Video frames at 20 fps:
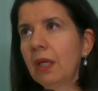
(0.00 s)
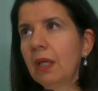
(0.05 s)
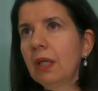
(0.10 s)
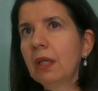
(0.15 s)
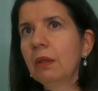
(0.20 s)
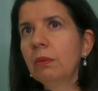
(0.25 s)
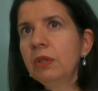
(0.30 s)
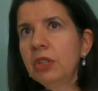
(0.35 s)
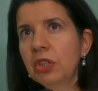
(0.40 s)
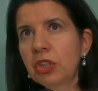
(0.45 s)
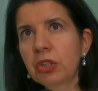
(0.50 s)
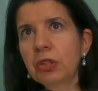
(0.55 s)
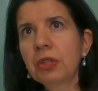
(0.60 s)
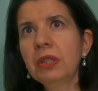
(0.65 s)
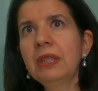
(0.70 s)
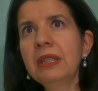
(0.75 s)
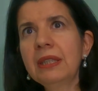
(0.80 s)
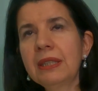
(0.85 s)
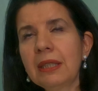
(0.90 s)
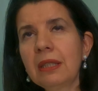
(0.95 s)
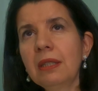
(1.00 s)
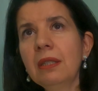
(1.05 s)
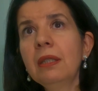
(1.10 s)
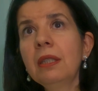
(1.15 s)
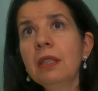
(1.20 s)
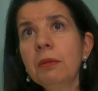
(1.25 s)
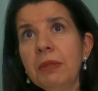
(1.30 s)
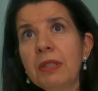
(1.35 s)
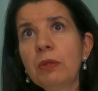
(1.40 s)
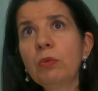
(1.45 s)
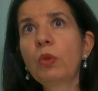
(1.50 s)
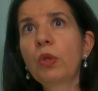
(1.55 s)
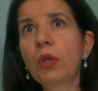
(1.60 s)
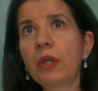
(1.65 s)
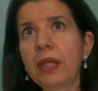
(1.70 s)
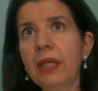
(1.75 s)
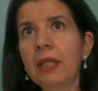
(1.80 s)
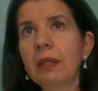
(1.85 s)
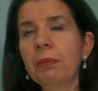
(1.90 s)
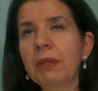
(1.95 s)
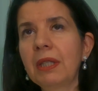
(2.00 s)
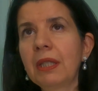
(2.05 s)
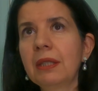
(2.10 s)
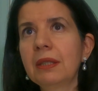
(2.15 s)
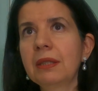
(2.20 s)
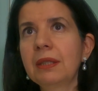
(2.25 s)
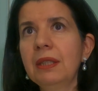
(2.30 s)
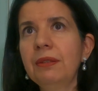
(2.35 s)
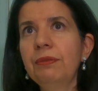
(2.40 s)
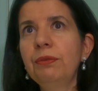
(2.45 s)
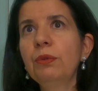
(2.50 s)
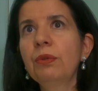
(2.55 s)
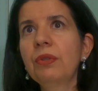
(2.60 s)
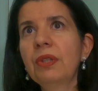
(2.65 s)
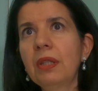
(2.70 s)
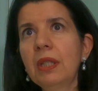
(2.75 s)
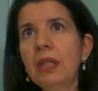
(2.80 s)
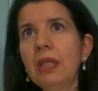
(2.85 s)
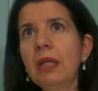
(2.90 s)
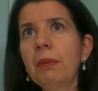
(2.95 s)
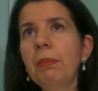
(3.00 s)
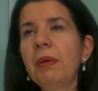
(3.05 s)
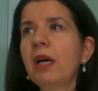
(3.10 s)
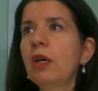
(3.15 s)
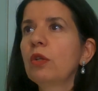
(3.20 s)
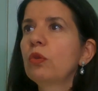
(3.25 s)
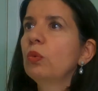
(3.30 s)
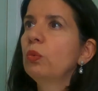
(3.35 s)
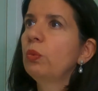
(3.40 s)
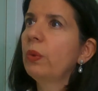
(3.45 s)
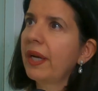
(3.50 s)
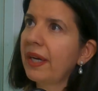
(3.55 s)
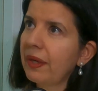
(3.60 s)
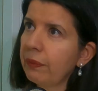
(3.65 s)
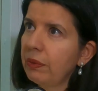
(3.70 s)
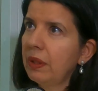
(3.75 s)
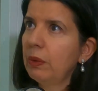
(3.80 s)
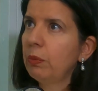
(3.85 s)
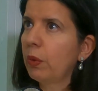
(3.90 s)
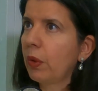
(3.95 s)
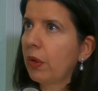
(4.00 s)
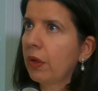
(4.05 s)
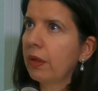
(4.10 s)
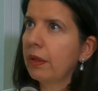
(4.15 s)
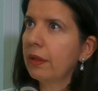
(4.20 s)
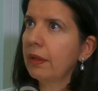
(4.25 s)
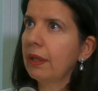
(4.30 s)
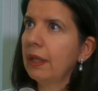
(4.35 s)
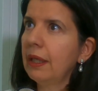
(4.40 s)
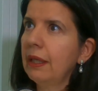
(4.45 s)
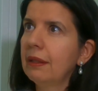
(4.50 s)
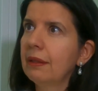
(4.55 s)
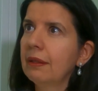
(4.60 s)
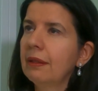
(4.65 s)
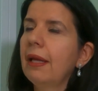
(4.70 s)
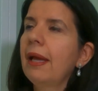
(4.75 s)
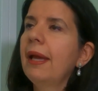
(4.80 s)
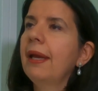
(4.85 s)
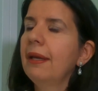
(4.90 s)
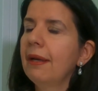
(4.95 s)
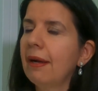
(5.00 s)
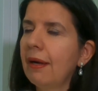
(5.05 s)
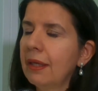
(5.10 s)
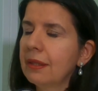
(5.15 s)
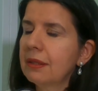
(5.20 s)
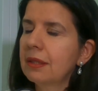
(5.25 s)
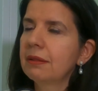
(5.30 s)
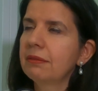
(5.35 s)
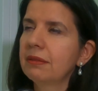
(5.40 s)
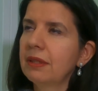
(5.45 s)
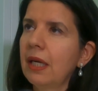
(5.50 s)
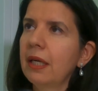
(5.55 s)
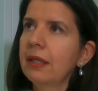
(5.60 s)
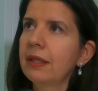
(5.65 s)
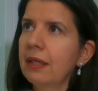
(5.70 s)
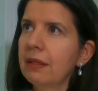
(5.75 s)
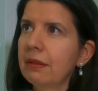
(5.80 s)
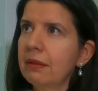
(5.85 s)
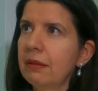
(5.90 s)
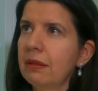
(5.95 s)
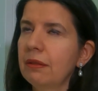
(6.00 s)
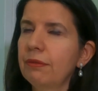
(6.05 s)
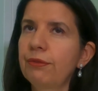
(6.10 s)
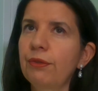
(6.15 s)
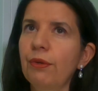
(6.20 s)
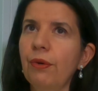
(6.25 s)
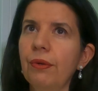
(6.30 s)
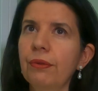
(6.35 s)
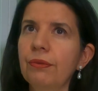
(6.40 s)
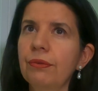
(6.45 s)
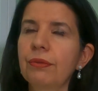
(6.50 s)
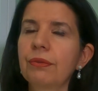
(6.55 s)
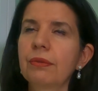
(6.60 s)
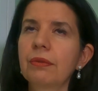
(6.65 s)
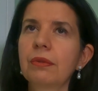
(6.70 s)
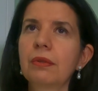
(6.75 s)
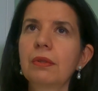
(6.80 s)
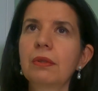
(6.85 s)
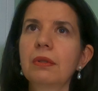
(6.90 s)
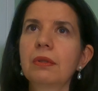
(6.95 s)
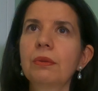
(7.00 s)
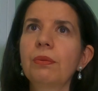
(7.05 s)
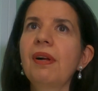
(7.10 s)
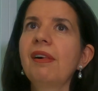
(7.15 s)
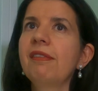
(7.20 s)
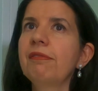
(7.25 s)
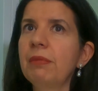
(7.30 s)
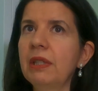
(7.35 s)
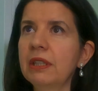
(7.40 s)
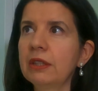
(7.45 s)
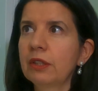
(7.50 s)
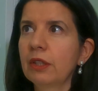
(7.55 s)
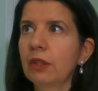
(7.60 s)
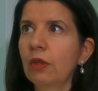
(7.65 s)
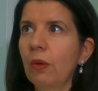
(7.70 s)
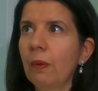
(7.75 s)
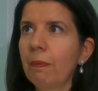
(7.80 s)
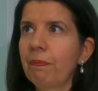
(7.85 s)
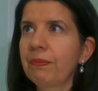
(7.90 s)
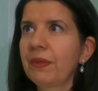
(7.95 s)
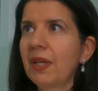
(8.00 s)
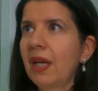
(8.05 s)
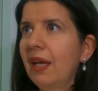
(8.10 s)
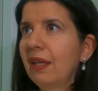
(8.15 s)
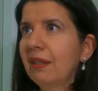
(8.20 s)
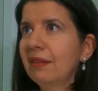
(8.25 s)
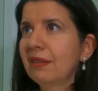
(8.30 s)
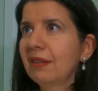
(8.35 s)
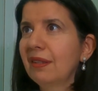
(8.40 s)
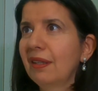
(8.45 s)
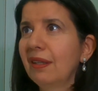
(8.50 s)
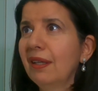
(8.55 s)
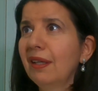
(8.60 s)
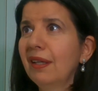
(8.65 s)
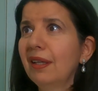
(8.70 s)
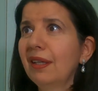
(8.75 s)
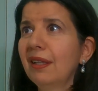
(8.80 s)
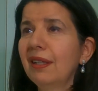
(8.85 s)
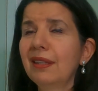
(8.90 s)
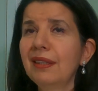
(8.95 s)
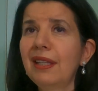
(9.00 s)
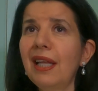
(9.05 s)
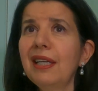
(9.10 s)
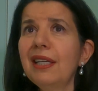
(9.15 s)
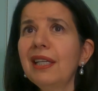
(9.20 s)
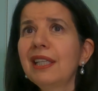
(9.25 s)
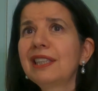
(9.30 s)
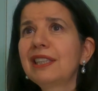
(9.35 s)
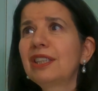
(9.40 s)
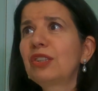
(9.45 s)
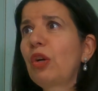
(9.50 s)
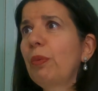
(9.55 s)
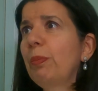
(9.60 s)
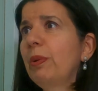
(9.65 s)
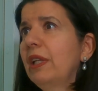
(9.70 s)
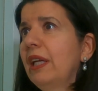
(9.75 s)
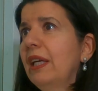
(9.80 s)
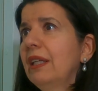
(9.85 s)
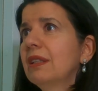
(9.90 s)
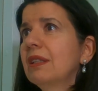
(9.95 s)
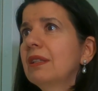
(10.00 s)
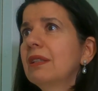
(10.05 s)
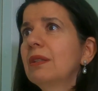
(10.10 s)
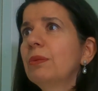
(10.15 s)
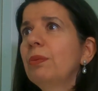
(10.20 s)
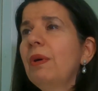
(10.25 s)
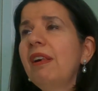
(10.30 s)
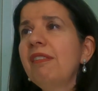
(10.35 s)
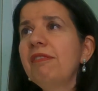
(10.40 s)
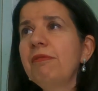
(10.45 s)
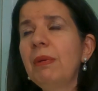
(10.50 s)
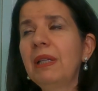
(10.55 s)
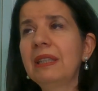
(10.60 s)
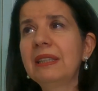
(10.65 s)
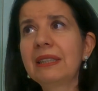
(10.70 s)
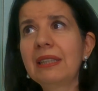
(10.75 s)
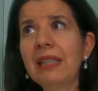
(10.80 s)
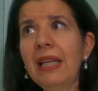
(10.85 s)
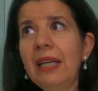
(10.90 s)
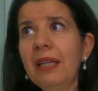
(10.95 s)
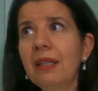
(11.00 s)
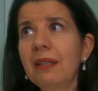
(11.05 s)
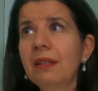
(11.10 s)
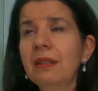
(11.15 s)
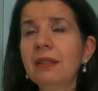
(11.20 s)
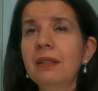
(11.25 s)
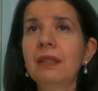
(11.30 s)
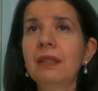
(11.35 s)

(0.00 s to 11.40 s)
which is a little bit worrying because if you think about where we were in AI-driven identity fraud 12 months ago and then extrapolate 12 months later,